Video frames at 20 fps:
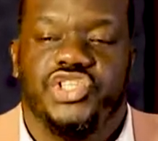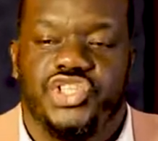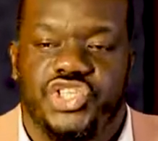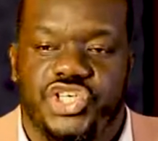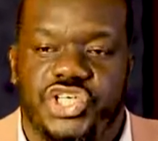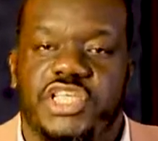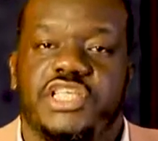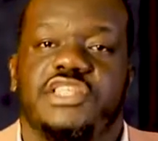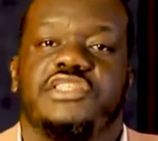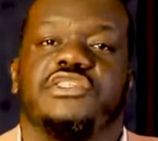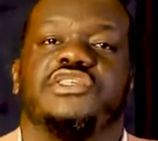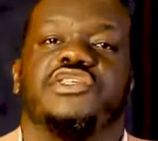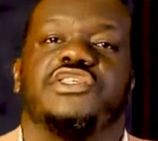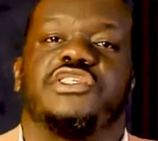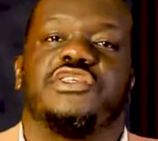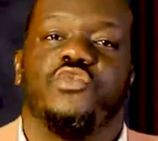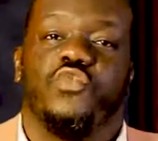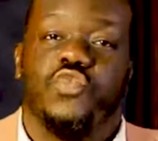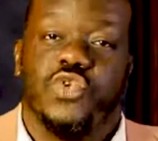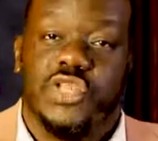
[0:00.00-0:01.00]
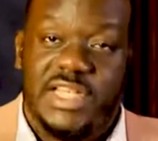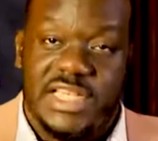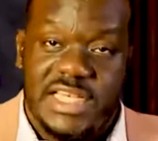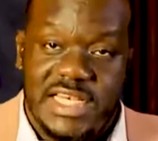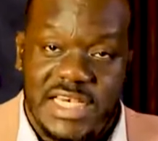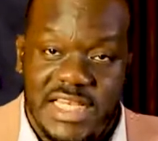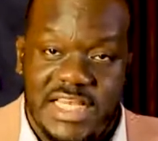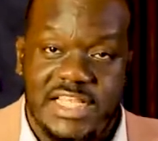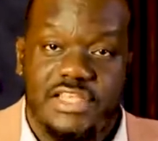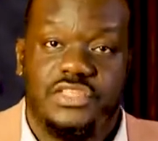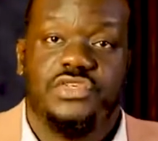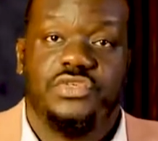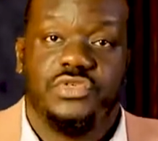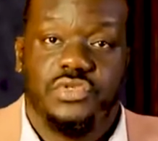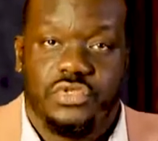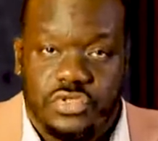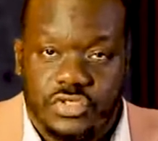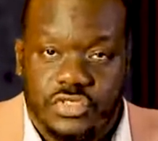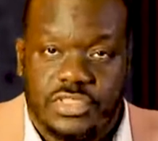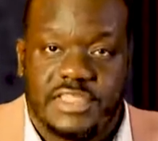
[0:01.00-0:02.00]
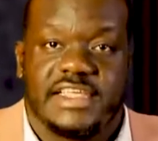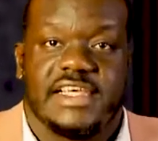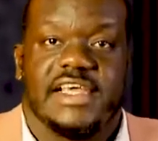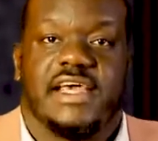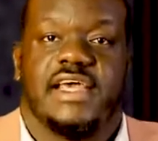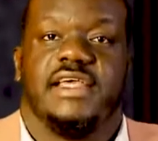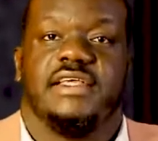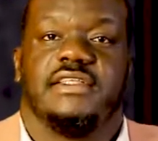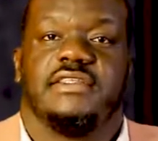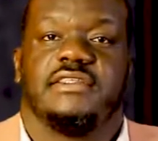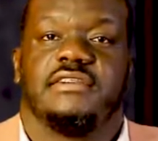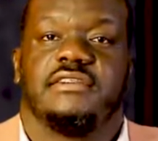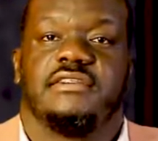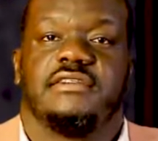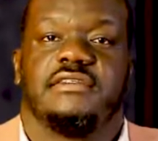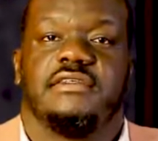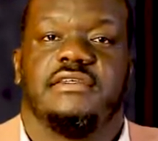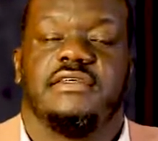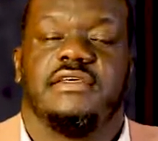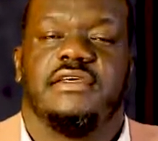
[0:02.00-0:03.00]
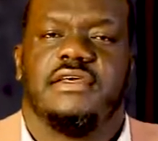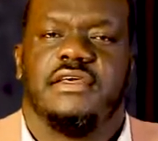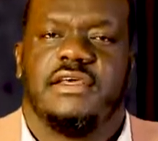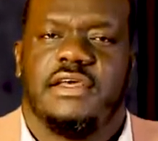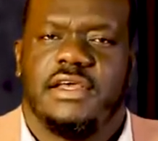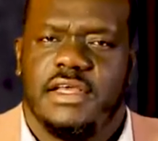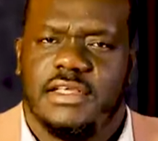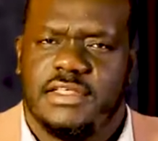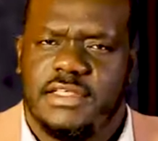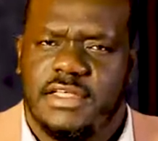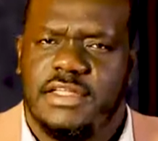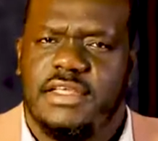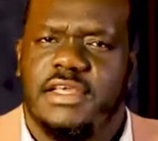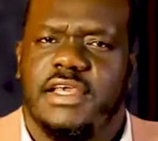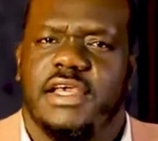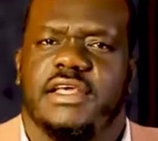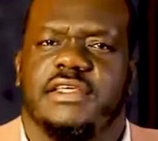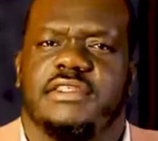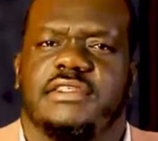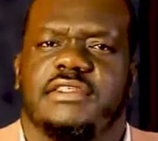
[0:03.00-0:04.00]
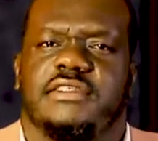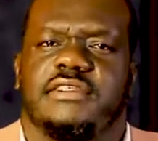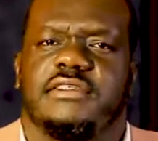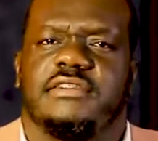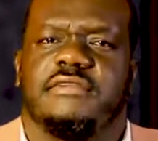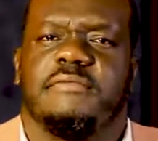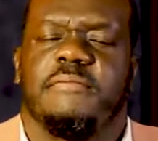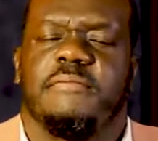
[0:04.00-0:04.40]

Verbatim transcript: Jesus will lead you to tithe. I said, Yes.